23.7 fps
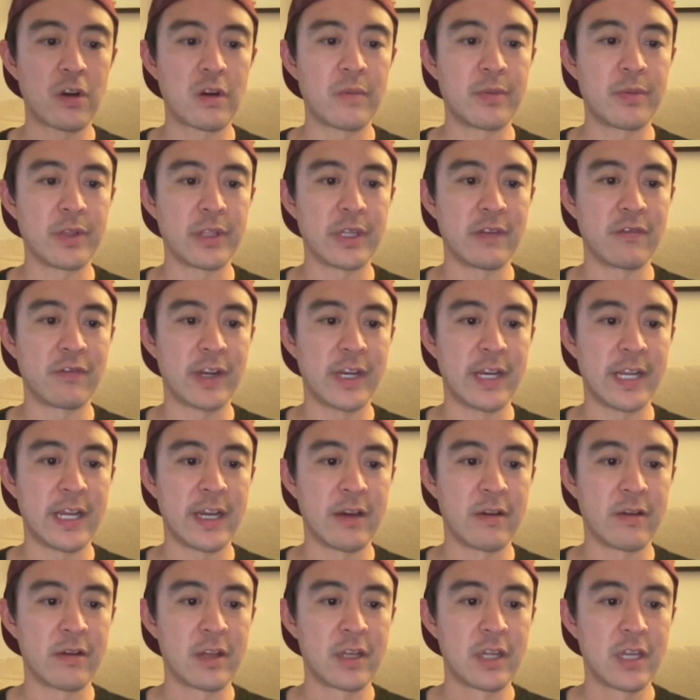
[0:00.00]
I believe, right
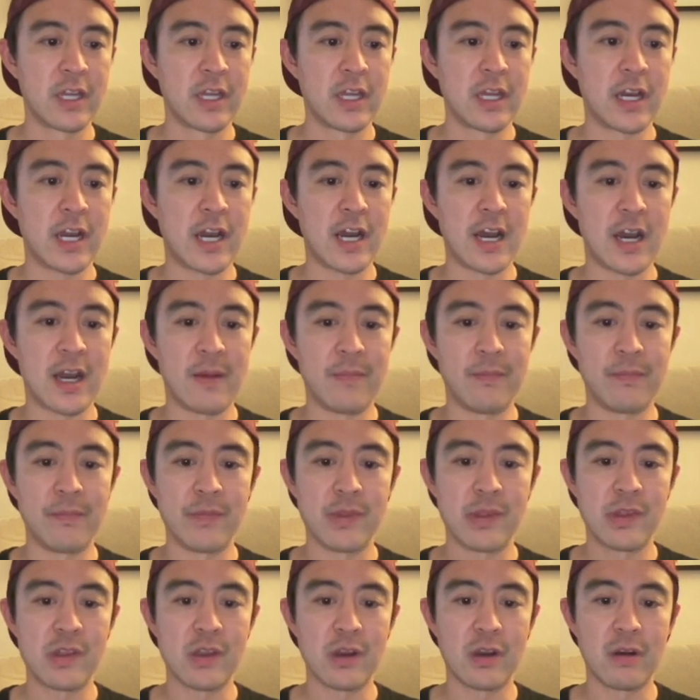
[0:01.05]
now.
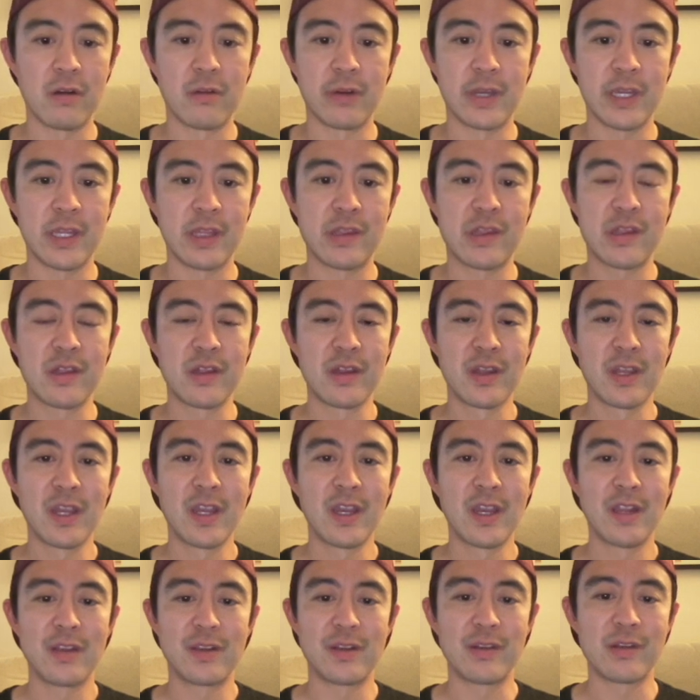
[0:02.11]
So
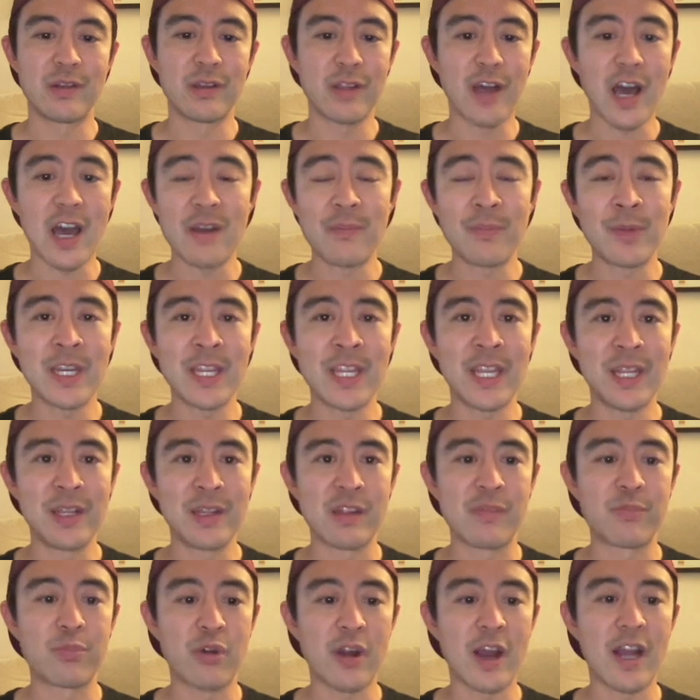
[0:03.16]
there's a lot of money in
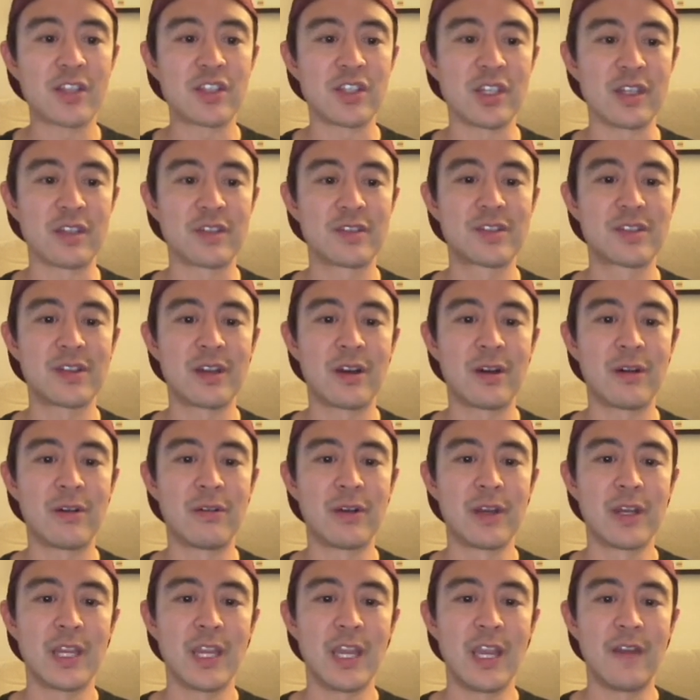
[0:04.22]
this project. So
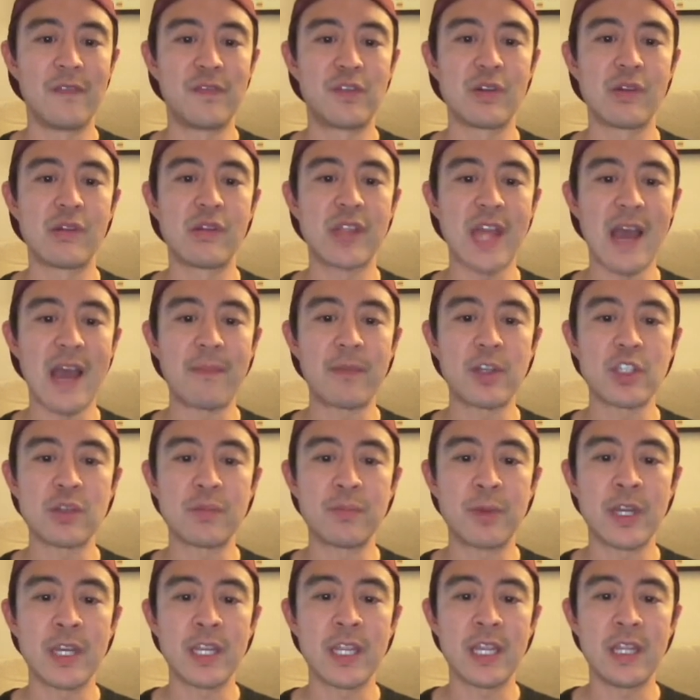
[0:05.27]
if there's that much
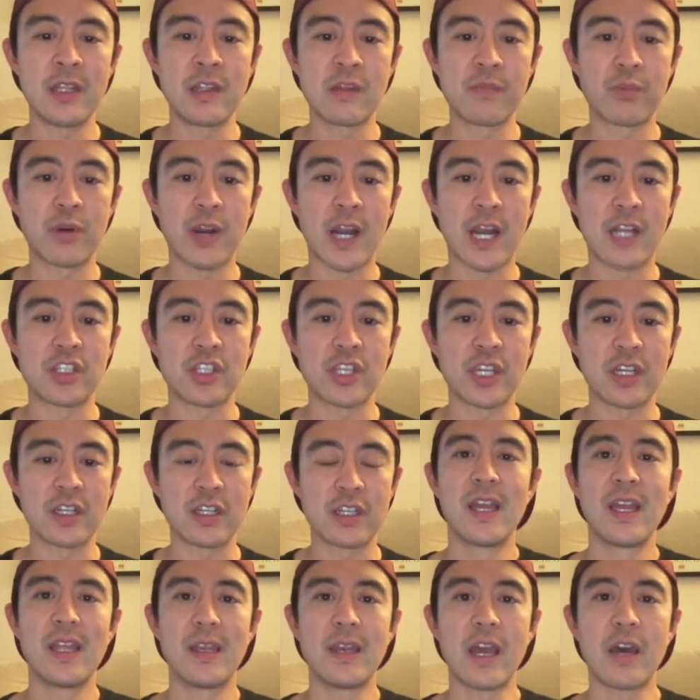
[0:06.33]
money in this project,
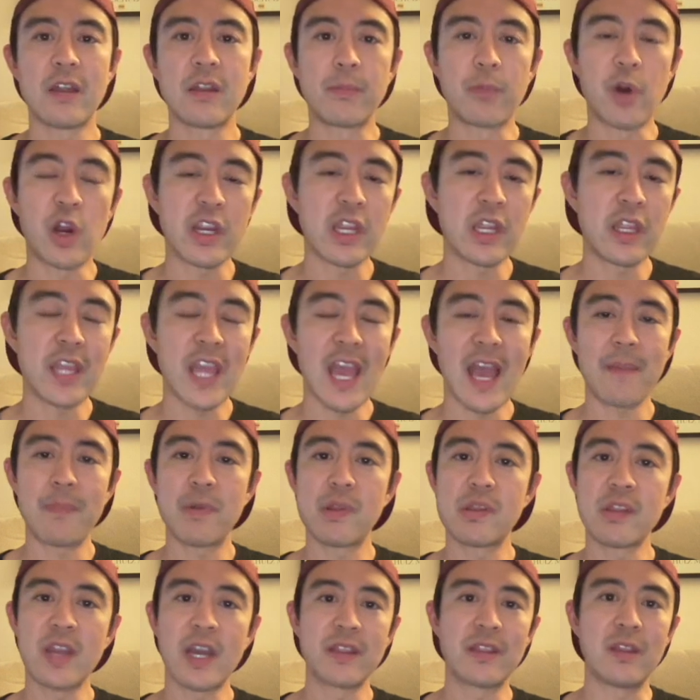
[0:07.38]
now the market cap
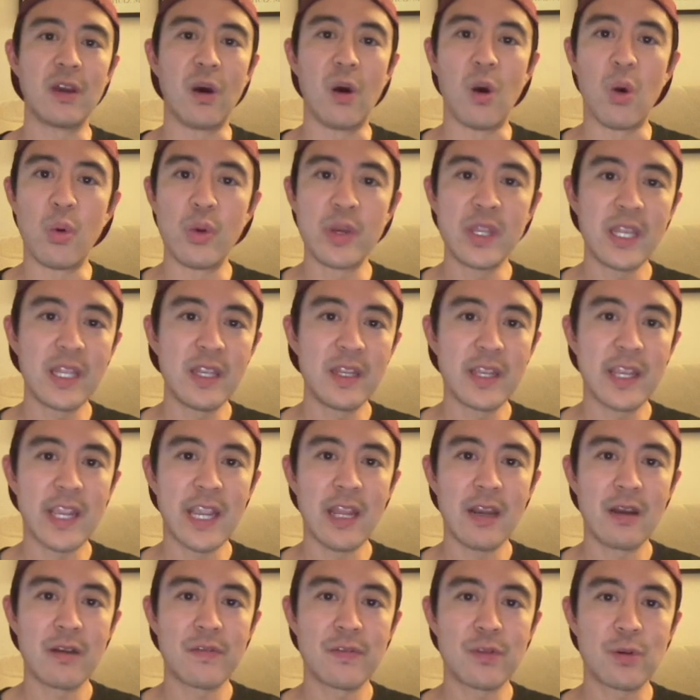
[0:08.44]
is not the only
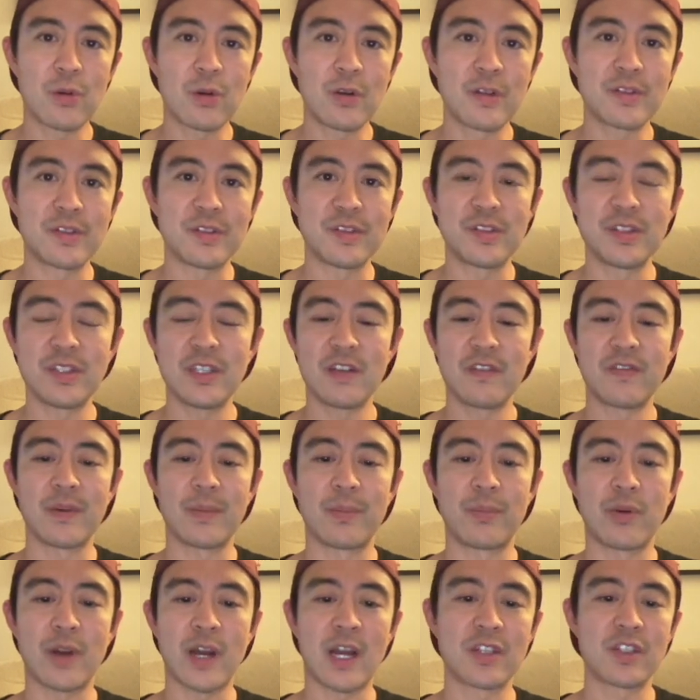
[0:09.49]
indicator, of course, to see if a
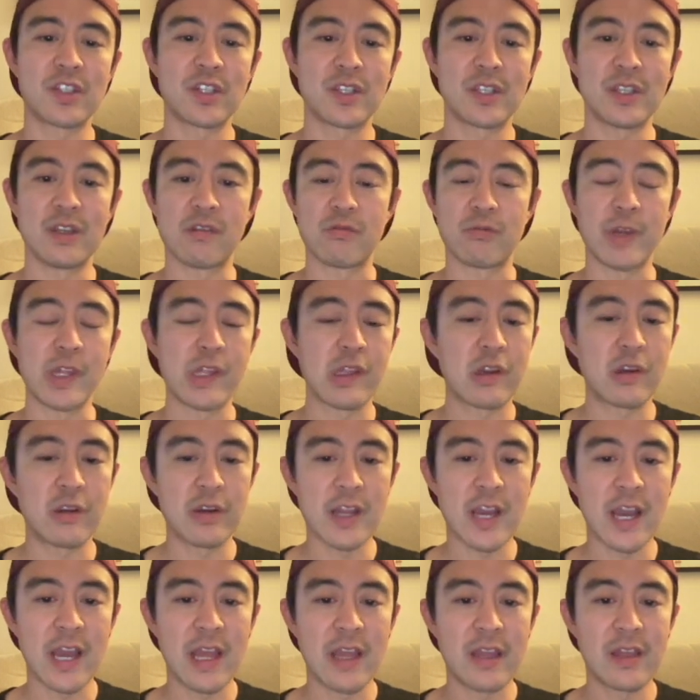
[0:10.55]
project is risky or
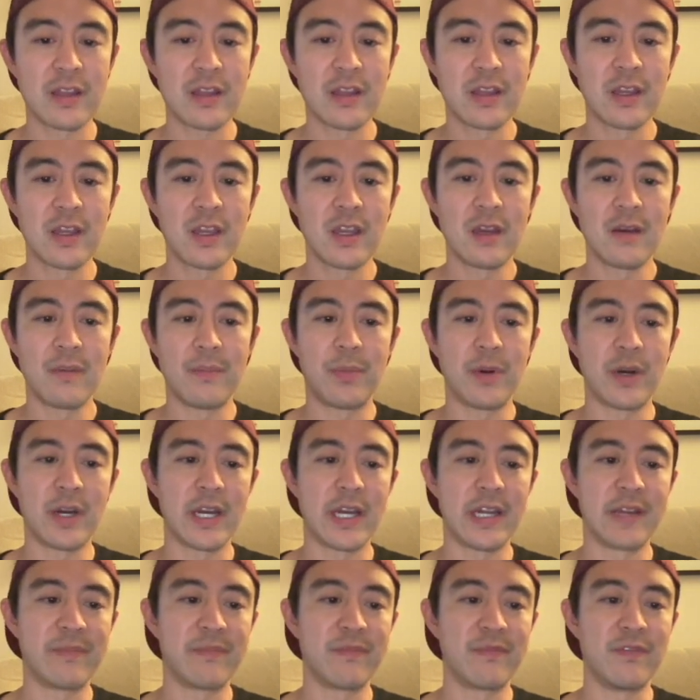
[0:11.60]
not.
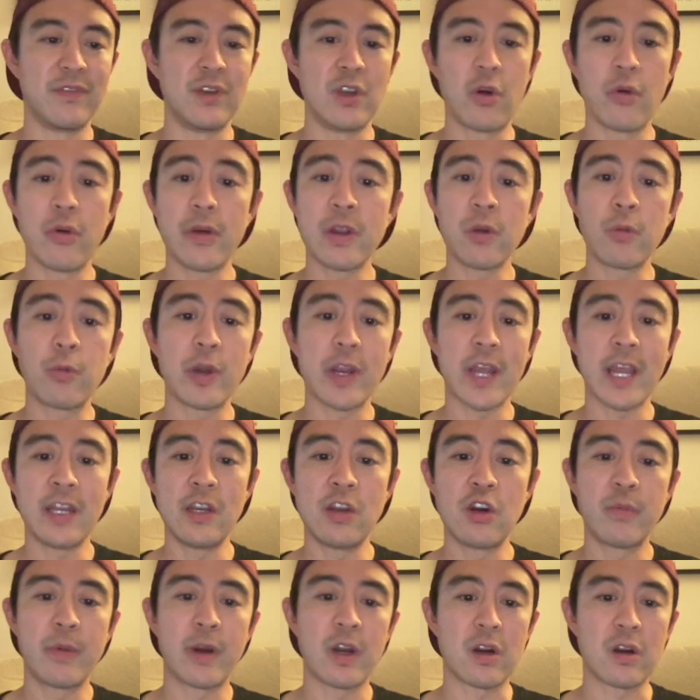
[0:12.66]
But knowing what I know
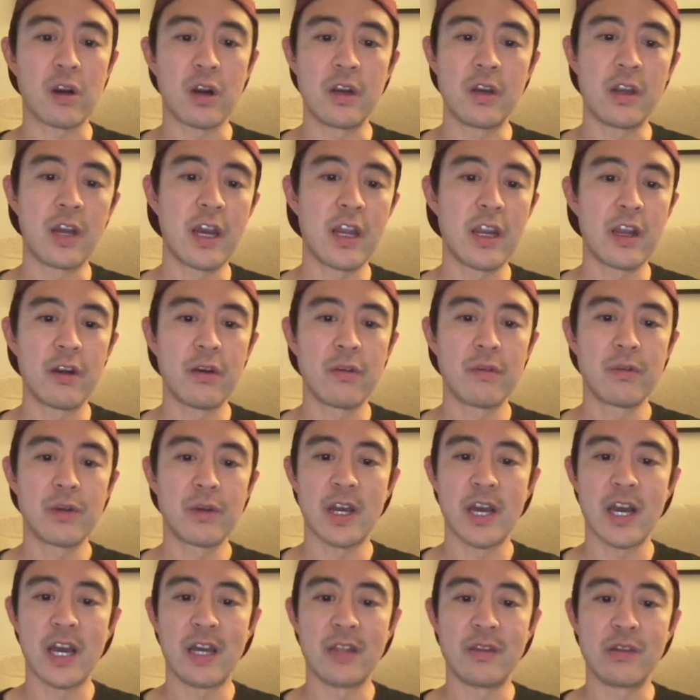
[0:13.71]
about Cardano,
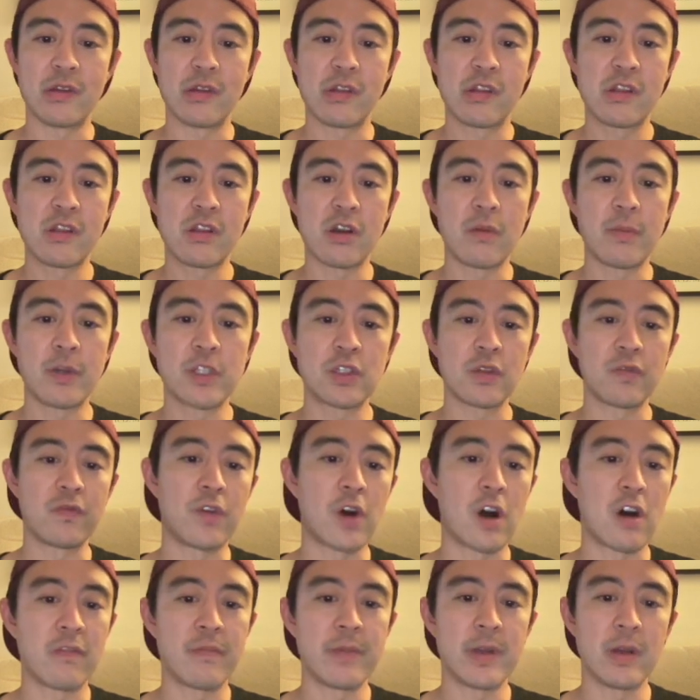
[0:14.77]
there's so much
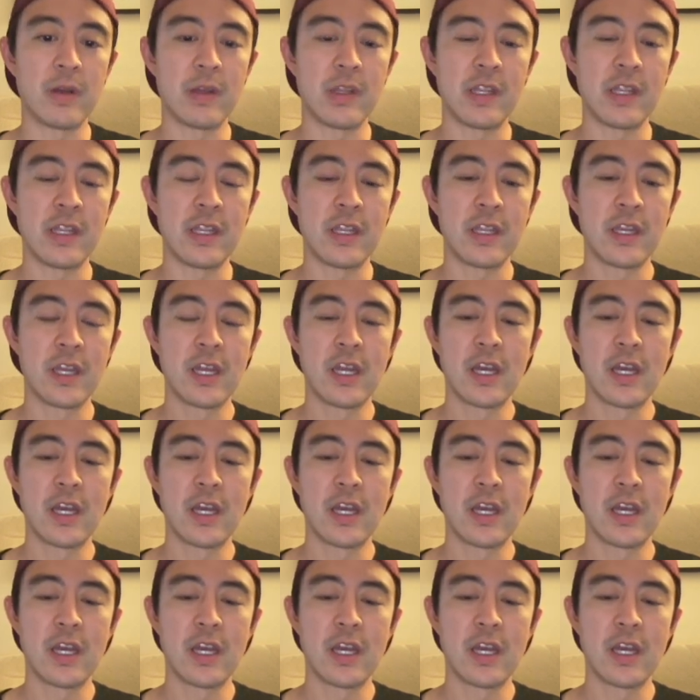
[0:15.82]
involvement in it.